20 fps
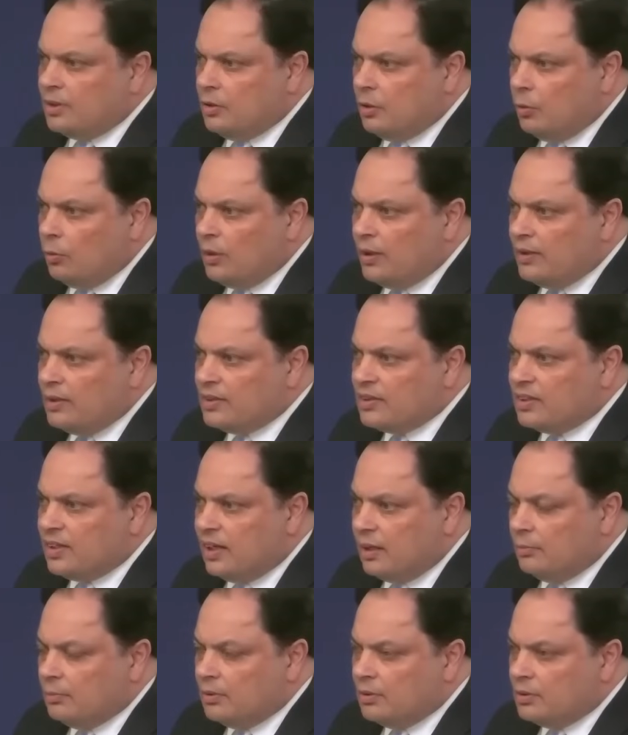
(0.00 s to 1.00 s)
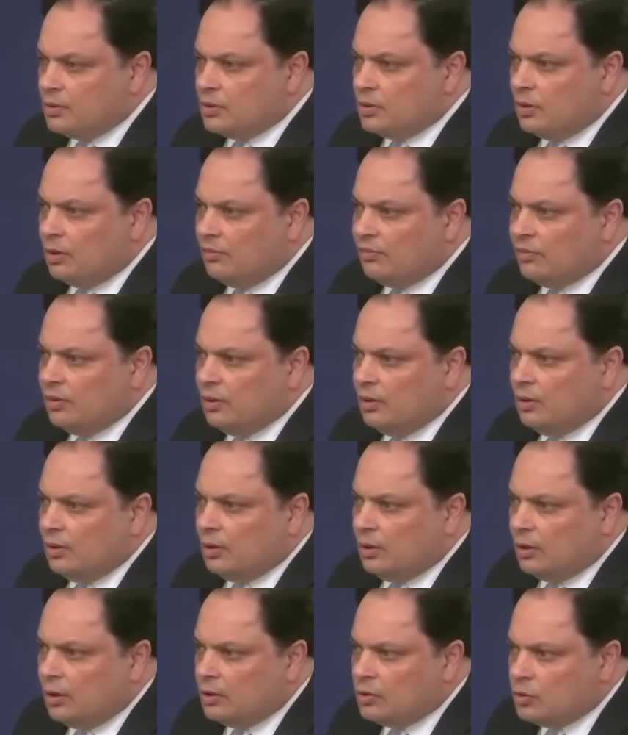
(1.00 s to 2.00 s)
in your witness statement of
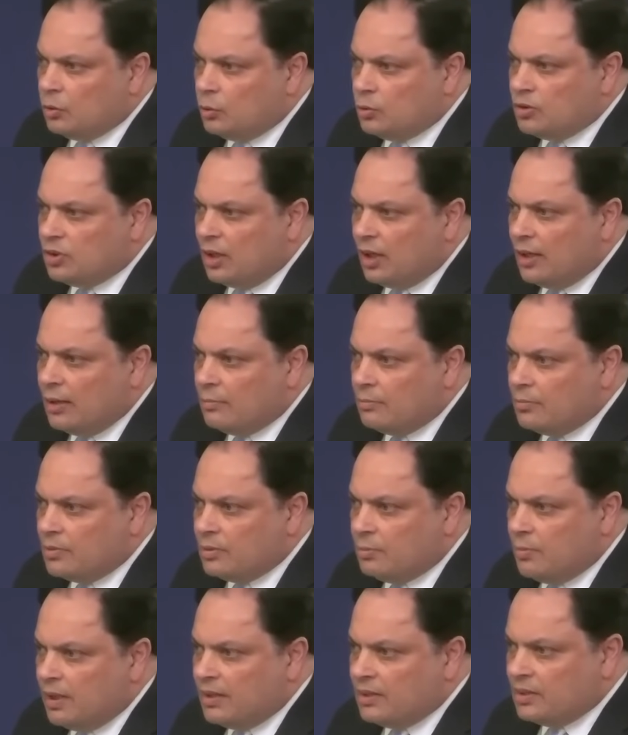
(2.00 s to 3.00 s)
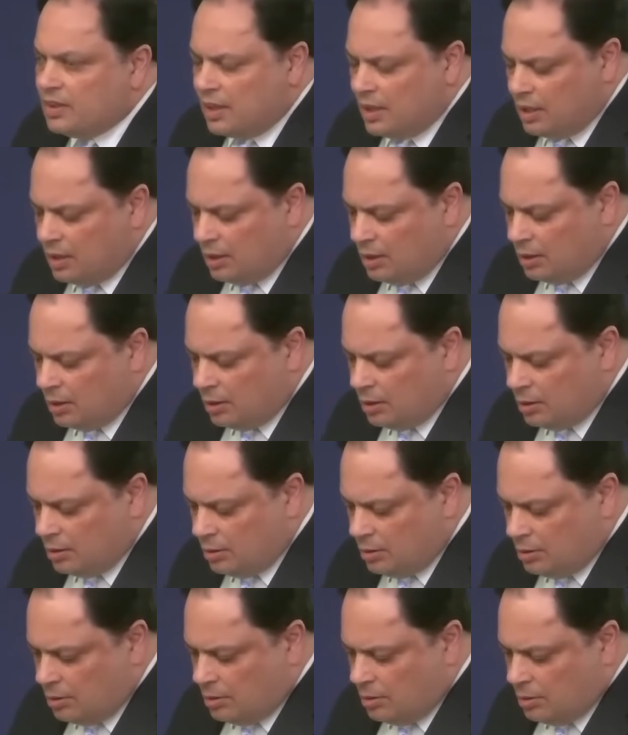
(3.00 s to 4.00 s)
at all times maintaining a
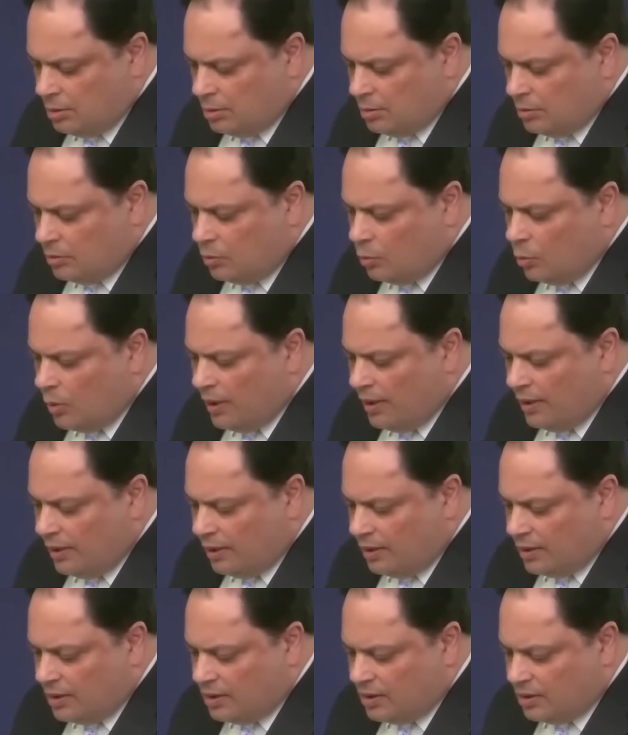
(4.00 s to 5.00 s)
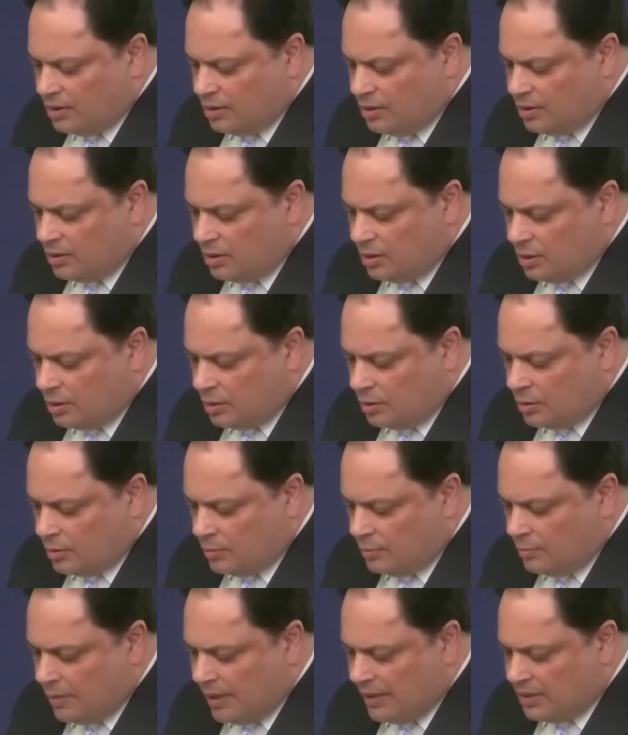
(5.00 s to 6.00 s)
willingness to
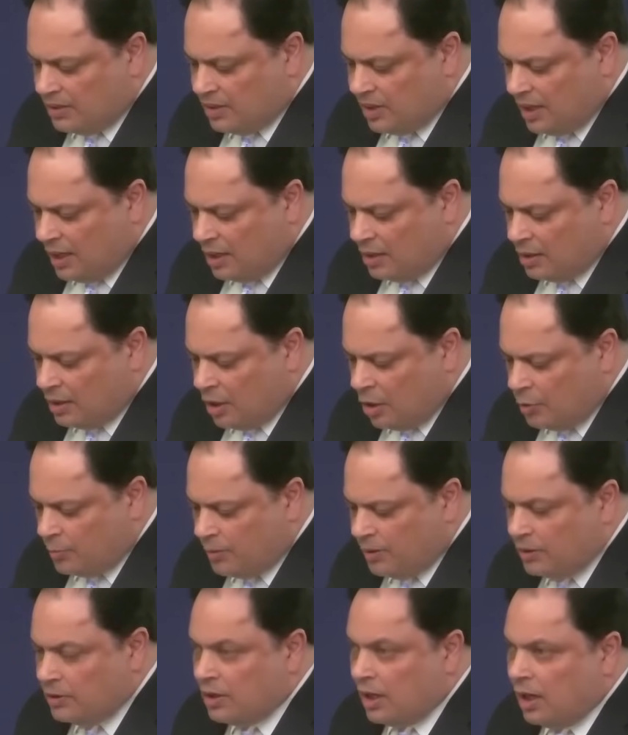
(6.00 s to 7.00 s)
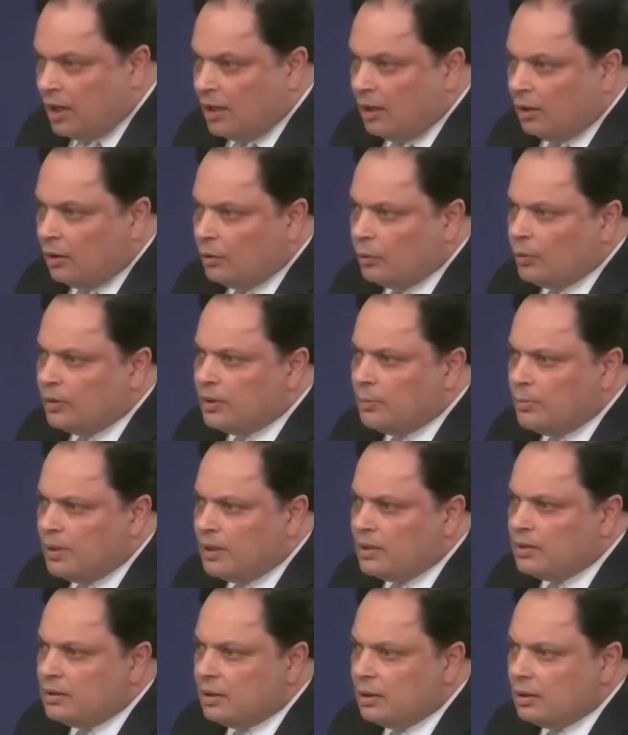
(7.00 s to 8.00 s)
maintain an open dialogue with the
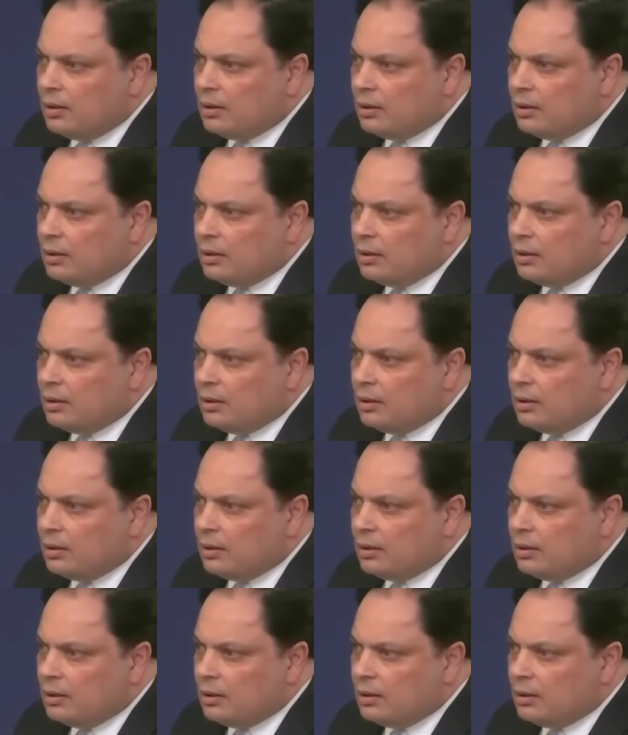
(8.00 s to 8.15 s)
media?